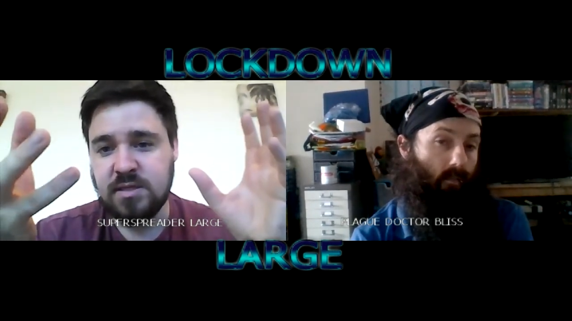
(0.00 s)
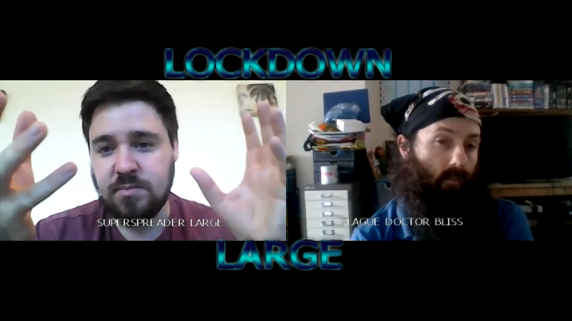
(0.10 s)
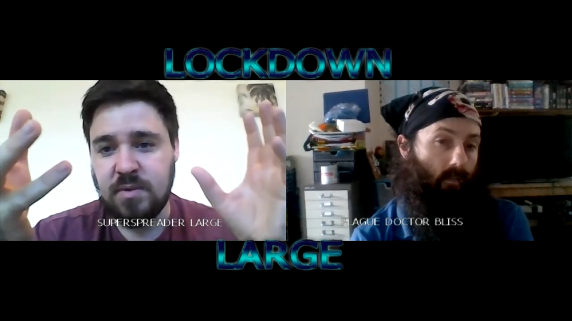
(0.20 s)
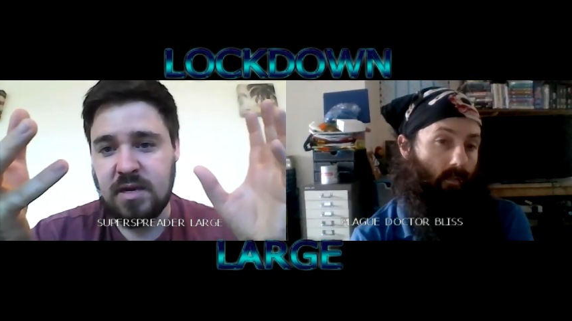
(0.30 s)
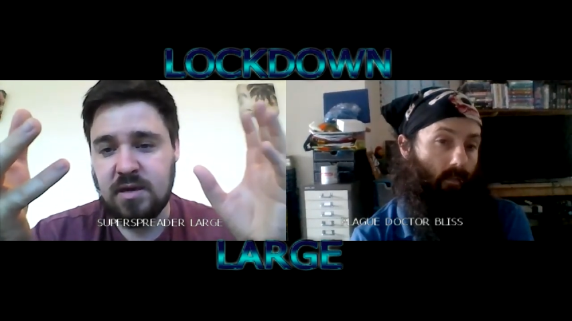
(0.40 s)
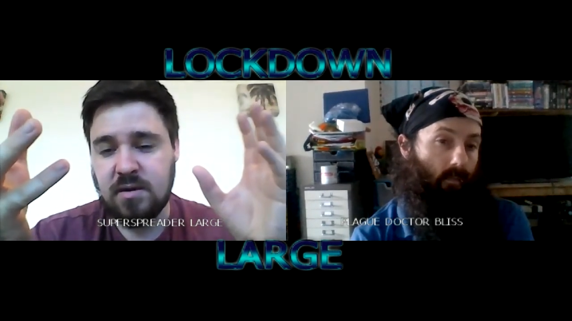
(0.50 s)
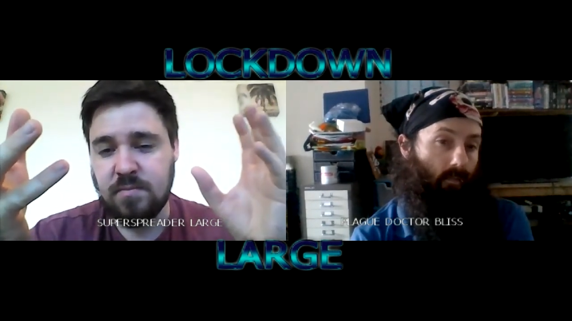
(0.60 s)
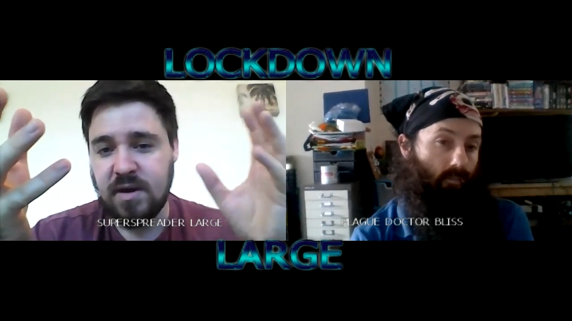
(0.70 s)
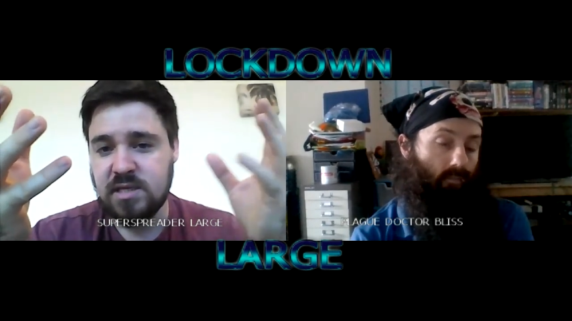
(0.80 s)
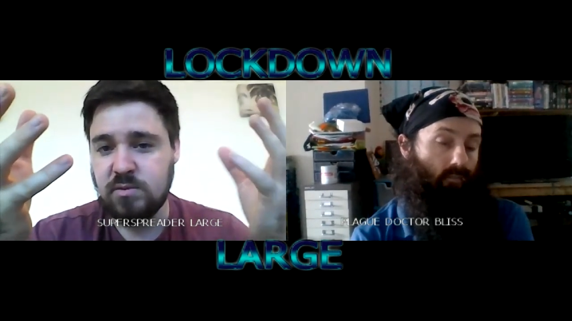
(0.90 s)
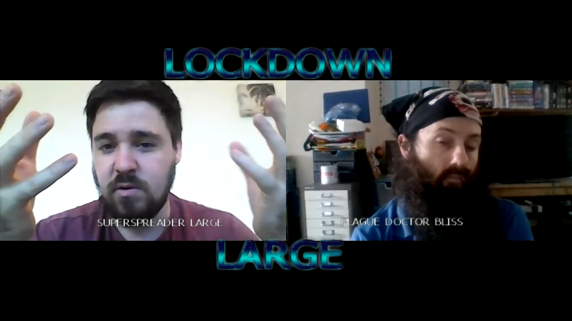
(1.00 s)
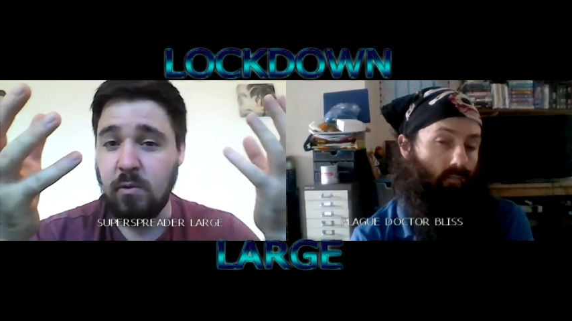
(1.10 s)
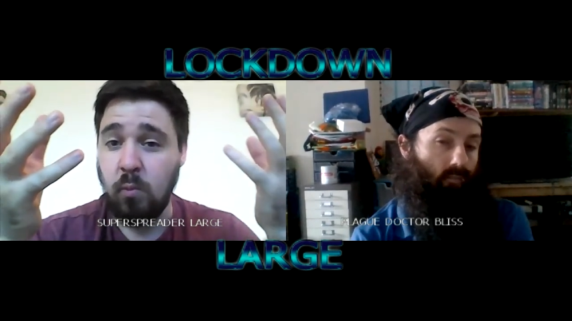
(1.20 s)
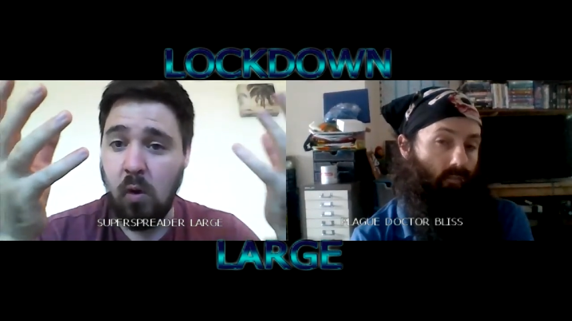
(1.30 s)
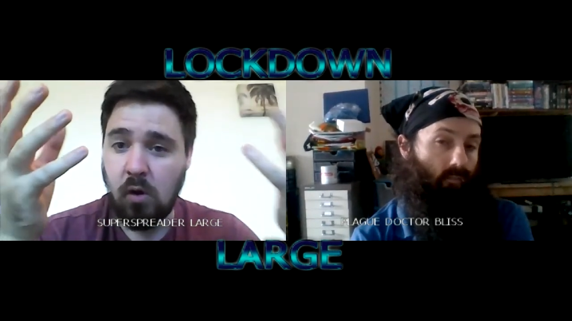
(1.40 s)
Speaker 1: to be compared to where it
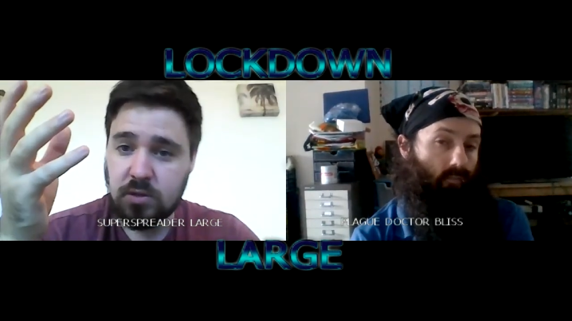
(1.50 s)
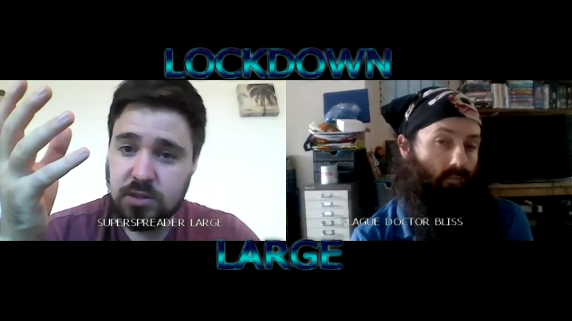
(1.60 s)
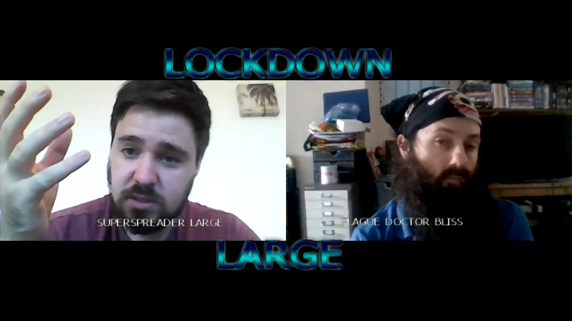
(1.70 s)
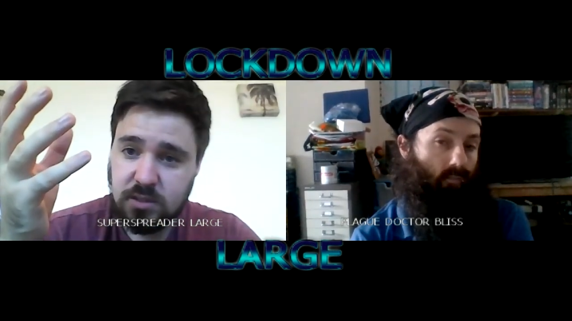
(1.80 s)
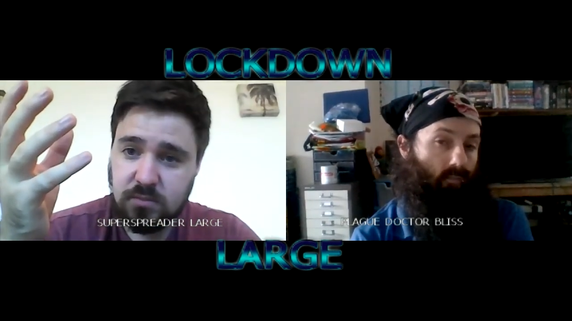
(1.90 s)
was?